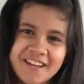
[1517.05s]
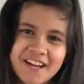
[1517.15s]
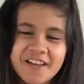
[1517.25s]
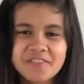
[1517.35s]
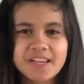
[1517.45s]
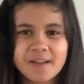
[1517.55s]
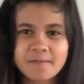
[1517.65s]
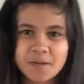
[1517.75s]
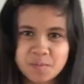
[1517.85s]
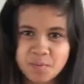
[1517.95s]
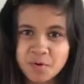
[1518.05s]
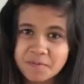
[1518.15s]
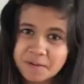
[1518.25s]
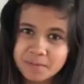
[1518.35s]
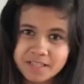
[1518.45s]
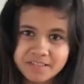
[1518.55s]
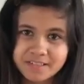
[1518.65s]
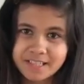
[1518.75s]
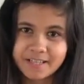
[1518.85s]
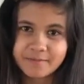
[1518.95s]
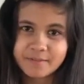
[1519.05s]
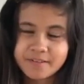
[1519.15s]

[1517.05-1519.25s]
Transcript: and I think I found the perfect place to live.